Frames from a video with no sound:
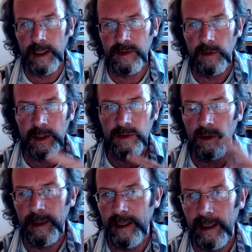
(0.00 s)
took. It took
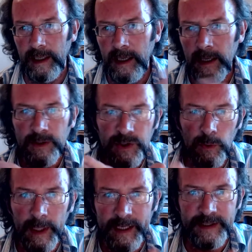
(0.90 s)
me nearly 2
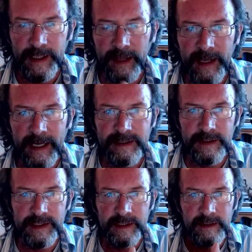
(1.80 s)
weeks to get that to
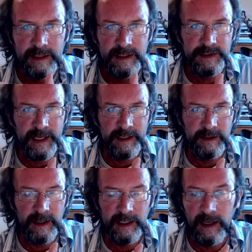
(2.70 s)
the standard
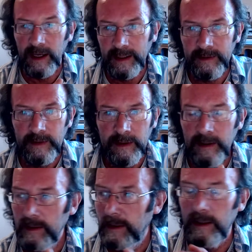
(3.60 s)
I liked,
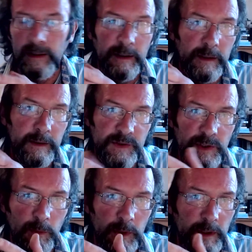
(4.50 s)
and there's only
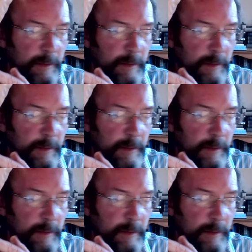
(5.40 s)
one of them,